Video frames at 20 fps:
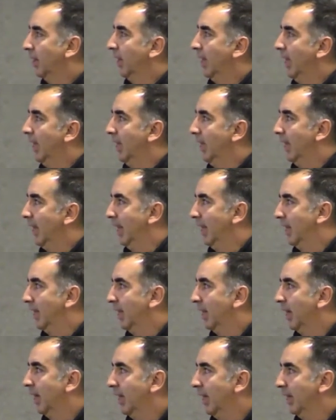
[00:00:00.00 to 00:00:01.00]
In
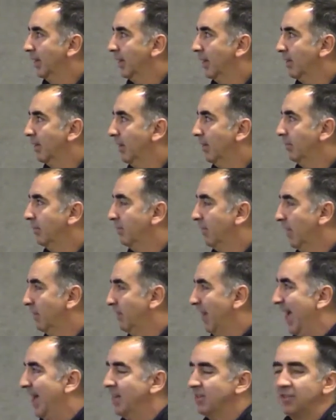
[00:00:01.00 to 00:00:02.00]
the
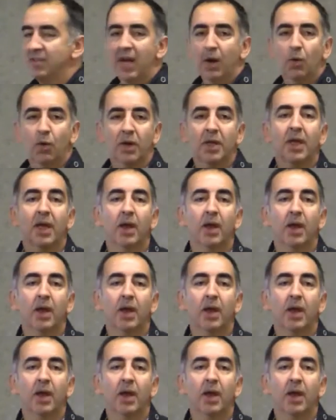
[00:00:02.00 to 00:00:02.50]
advantage network